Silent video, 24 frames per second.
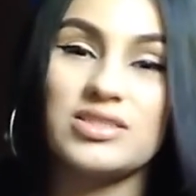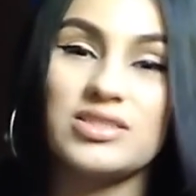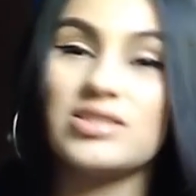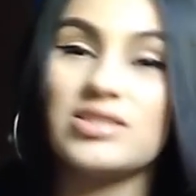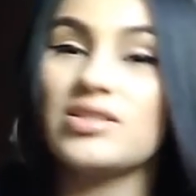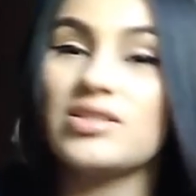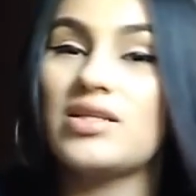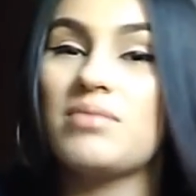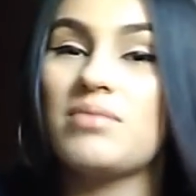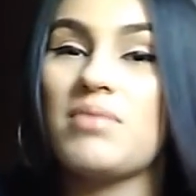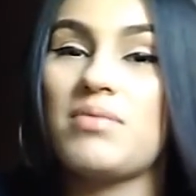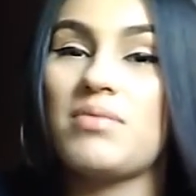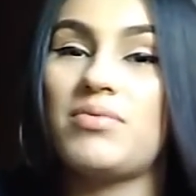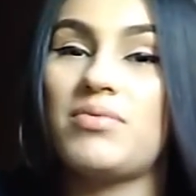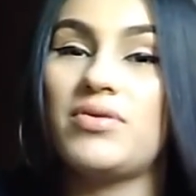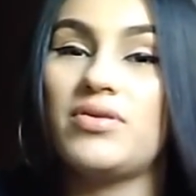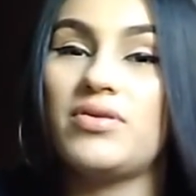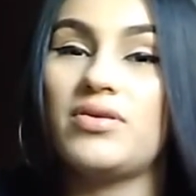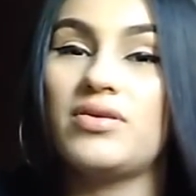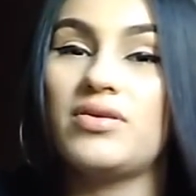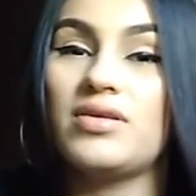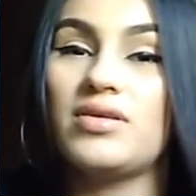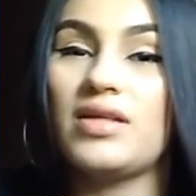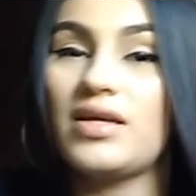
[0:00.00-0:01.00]
So then my
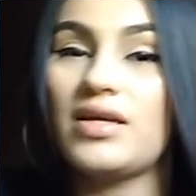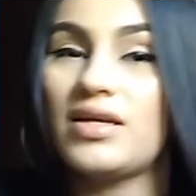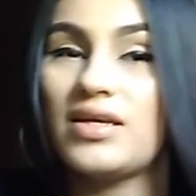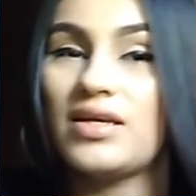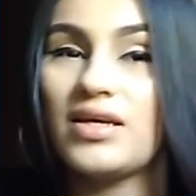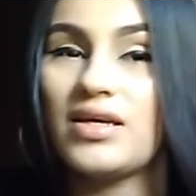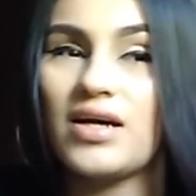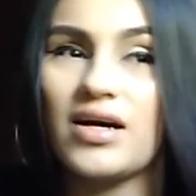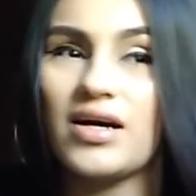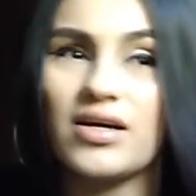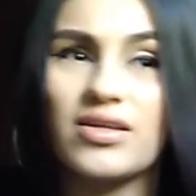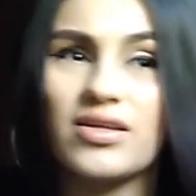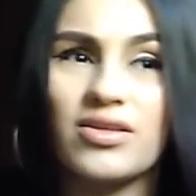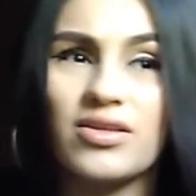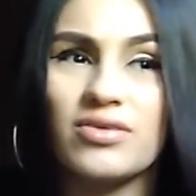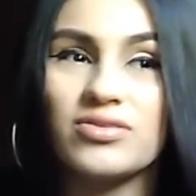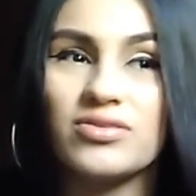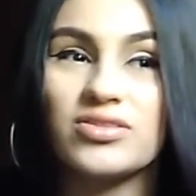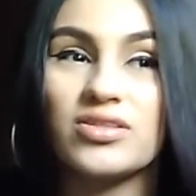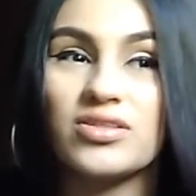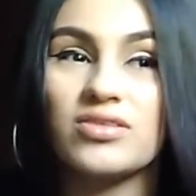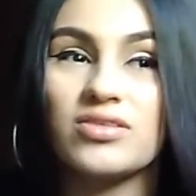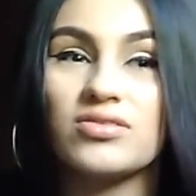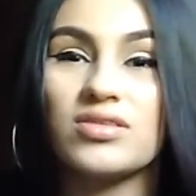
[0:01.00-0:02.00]
brother, like, he got
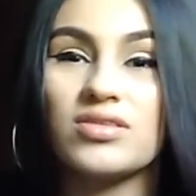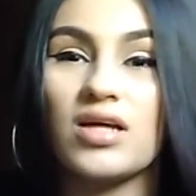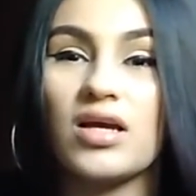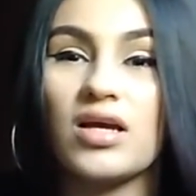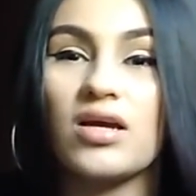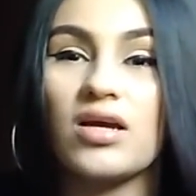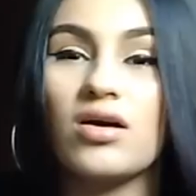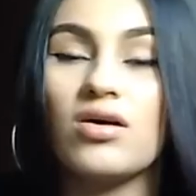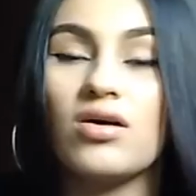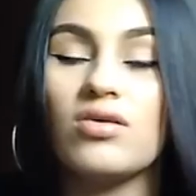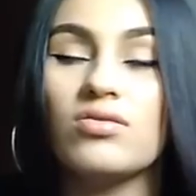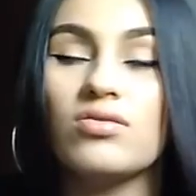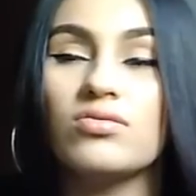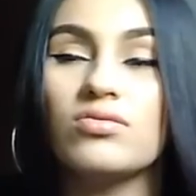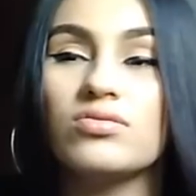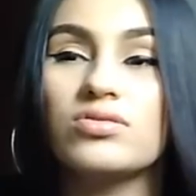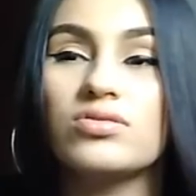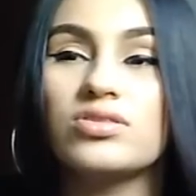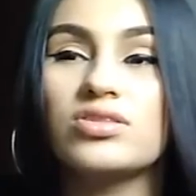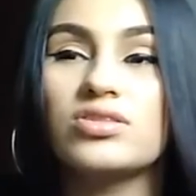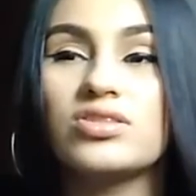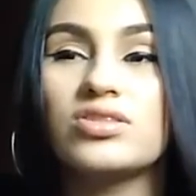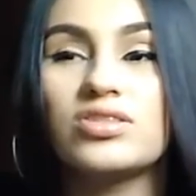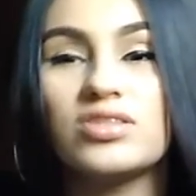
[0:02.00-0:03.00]
close, and he was like, oh
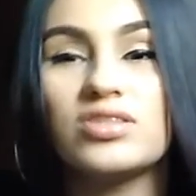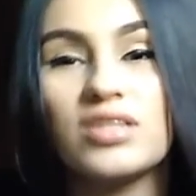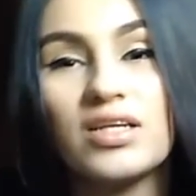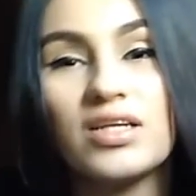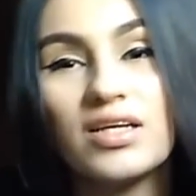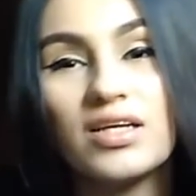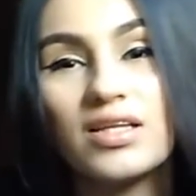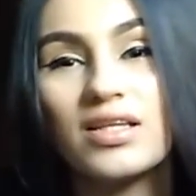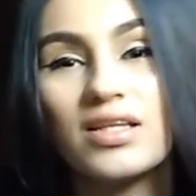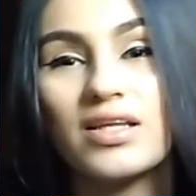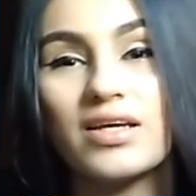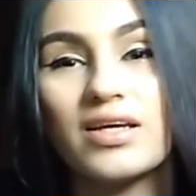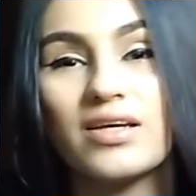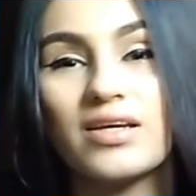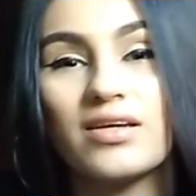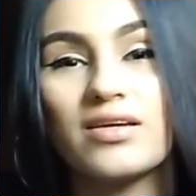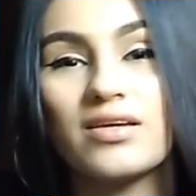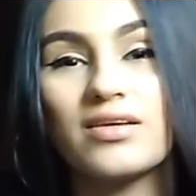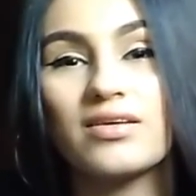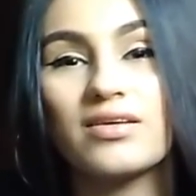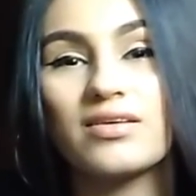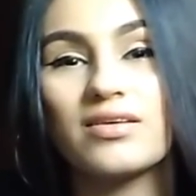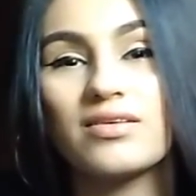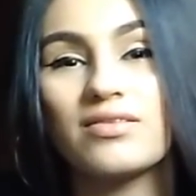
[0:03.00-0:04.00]
shit, like,